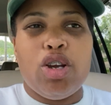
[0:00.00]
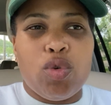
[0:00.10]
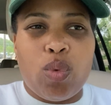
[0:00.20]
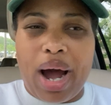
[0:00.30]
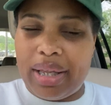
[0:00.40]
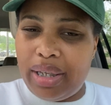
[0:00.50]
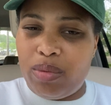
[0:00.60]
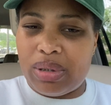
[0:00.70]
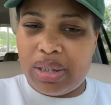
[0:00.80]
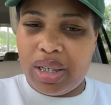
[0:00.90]
widely
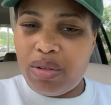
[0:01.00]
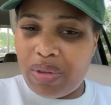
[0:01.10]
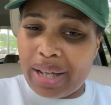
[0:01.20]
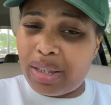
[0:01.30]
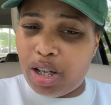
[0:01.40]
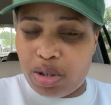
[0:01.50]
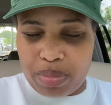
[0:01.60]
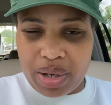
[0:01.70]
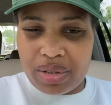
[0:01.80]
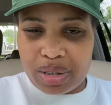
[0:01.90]
received like the other
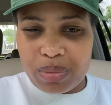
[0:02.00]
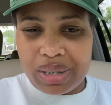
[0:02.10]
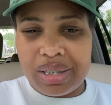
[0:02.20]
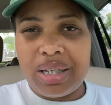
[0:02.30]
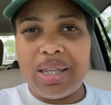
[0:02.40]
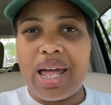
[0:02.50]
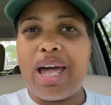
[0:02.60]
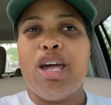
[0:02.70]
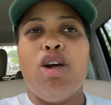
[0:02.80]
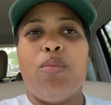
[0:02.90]
brothers and we see
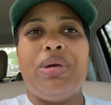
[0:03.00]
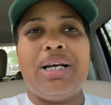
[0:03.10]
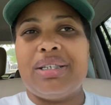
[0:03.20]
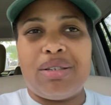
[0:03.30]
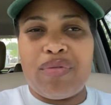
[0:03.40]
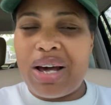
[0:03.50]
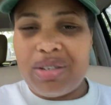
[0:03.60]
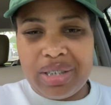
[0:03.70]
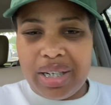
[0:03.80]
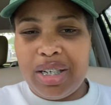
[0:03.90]
that because the
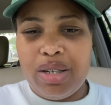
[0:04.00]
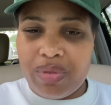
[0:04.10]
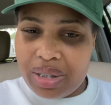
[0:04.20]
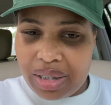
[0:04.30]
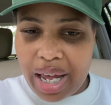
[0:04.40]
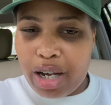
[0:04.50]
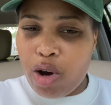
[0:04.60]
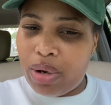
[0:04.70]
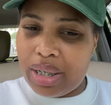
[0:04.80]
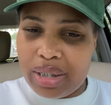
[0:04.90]
father didn't even say
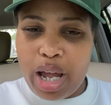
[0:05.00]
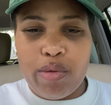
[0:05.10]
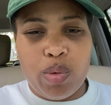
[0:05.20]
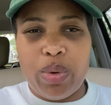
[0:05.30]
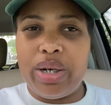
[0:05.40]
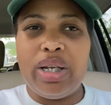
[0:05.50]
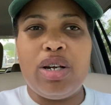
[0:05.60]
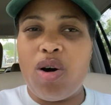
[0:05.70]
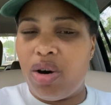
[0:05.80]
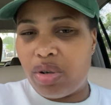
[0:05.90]
go get david when he
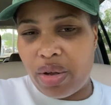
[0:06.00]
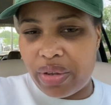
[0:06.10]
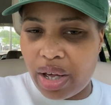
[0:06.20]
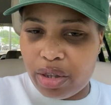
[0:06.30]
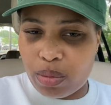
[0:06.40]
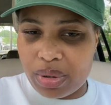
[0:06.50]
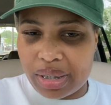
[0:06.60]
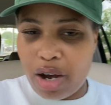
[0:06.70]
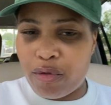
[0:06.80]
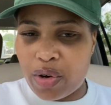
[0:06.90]
called all the other
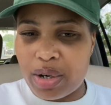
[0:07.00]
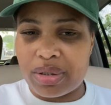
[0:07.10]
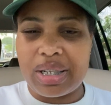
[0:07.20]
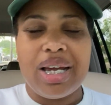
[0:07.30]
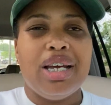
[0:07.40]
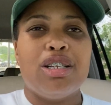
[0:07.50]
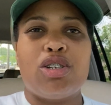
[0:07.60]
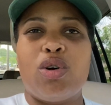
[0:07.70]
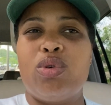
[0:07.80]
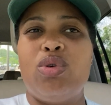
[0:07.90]
ones out first
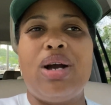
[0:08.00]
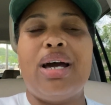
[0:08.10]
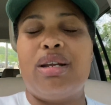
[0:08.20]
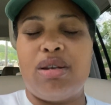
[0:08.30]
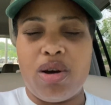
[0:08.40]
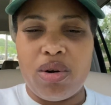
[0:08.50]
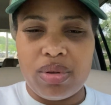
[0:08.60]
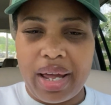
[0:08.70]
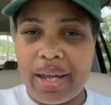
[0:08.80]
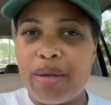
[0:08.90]
so you got to know
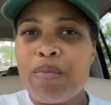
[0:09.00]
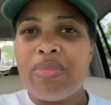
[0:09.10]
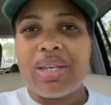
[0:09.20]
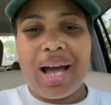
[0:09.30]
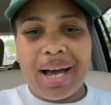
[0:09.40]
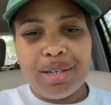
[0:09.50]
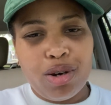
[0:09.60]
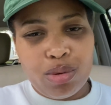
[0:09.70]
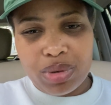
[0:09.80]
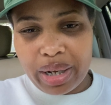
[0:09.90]
like god
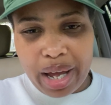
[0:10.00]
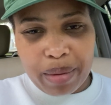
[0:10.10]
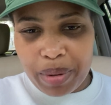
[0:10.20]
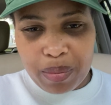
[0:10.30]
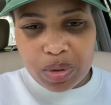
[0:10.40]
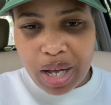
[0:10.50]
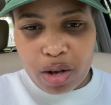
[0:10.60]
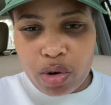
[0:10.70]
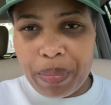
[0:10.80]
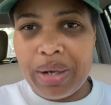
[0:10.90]
don't look at people's
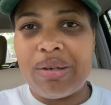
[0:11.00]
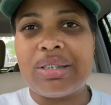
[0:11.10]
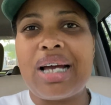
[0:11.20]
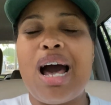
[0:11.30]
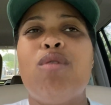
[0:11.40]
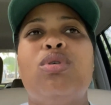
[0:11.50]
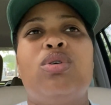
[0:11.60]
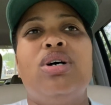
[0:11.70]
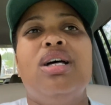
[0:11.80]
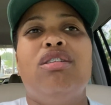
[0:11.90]
outer appearance god
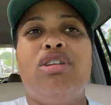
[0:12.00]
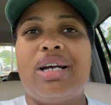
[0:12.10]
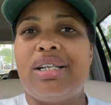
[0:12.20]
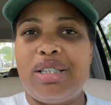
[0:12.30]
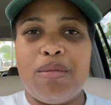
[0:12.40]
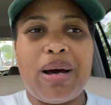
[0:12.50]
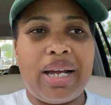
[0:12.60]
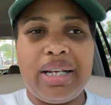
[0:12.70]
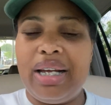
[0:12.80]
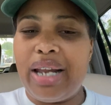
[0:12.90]
will look at
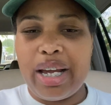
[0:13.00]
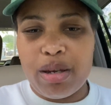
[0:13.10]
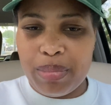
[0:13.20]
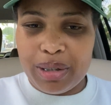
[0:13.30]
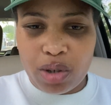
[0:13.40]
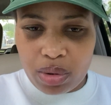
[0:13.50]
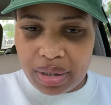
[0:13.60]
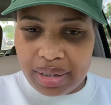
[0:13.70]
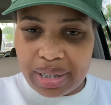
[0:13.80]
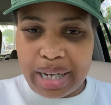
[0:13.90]
somebody and they could be
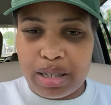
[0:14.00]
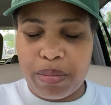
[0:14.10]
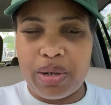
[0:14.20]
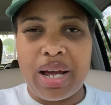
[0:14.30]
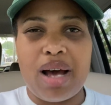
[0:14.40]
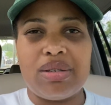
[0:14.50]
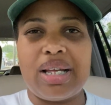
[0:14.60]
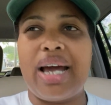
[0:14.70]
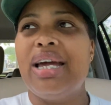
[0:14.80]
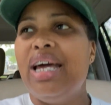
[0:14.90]
totally jacked up on the
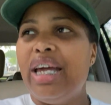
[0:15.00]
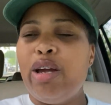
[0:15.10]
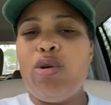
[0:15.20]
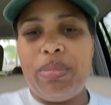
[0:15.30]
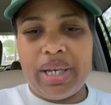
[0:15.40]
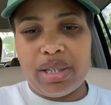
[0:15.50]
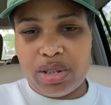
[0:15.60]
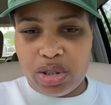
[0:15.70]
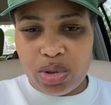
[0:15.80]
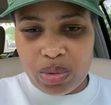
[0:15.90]
outside he'll begin
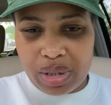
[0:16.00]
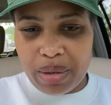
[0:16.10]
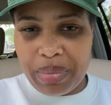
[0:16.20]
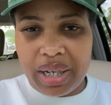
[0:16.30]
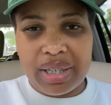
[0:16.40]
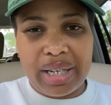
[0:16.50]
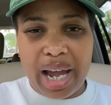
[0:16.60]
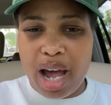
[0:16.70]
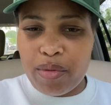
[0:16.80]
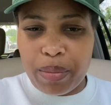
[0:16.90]
to use them because they
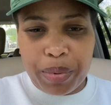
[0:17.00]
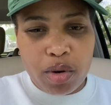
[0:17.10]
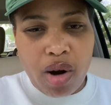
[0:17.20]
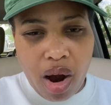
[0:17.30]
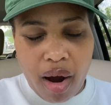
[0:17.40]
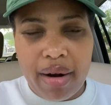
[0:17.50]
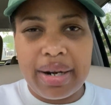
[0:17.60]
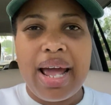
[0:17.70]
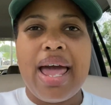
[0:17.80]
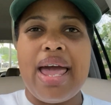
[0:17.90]
have a pure
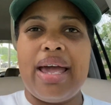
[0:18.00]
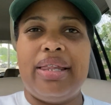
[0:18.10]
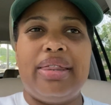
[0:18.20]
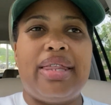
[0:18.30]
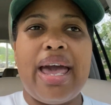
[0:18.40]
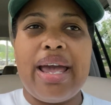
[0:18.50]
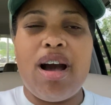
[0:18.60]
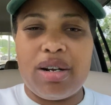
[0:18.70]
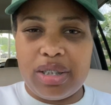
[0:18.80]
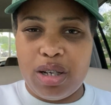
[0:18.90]
heart and they
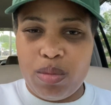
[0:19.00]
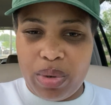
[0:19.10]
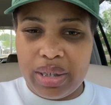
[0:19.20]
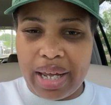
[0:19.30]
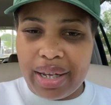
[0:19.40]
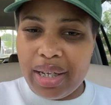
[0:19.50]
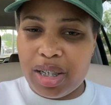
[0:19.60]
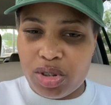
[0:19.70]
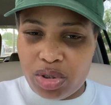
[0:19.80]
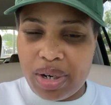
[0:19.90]
are someone that he
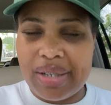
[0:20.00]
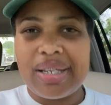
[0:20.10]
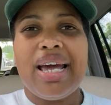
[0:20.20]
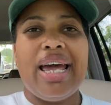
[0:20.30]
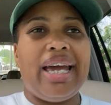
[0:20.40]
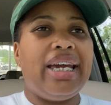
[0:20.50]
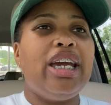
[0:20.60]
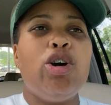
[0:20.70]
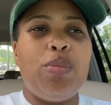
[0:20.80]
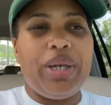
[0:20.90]
can trust and
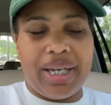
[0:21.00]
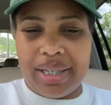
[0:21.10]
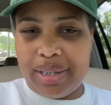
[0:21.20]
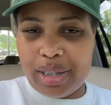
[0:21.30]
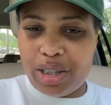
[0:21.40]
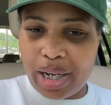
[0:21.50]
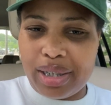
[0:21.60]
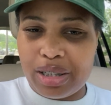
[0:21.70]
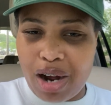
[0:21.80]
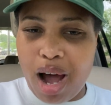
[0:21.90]
he'll begin to
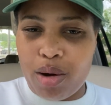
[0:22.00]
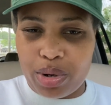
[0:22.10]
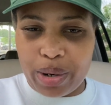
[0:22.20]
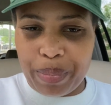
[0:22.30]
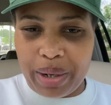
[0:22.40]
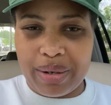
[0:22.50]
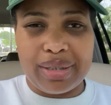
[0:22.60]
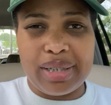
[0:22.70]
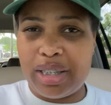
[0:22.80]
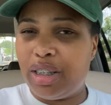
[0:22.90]
change their outer
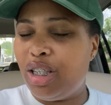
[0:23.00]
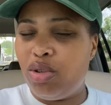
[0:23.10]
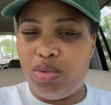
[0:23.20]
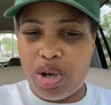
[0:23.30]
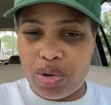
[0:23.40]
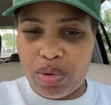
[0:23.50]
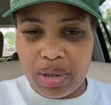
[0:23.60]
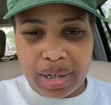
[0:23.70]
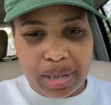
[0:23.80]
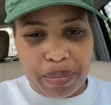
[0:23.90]
appearance the next thing you know you'll
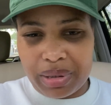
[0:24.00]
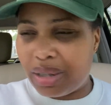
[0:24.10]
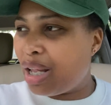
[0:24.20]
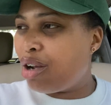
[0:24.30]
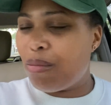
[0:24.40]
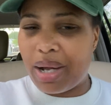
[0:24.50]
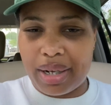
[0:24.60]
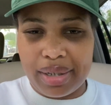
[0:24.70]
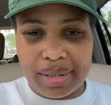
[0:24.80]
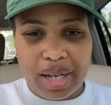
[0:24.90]
look at that person like oh my
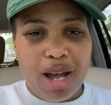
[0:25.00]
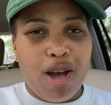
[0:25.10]
goodness